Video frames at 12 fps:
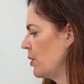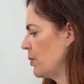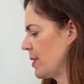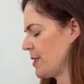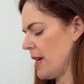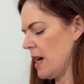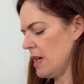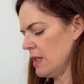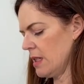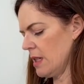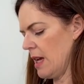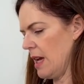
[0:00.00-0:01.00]
the
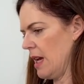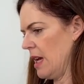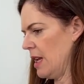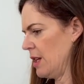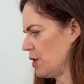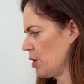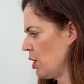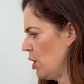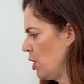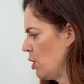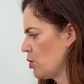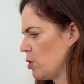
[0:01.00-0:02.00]
Resant and
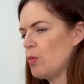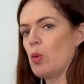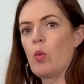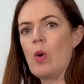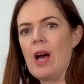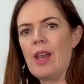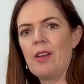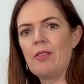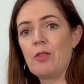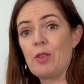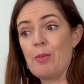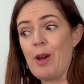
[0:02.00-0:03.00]
111
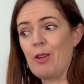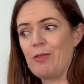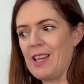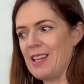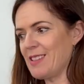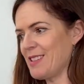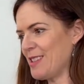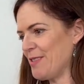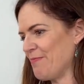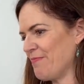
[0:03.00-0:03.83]
for the Mariflex.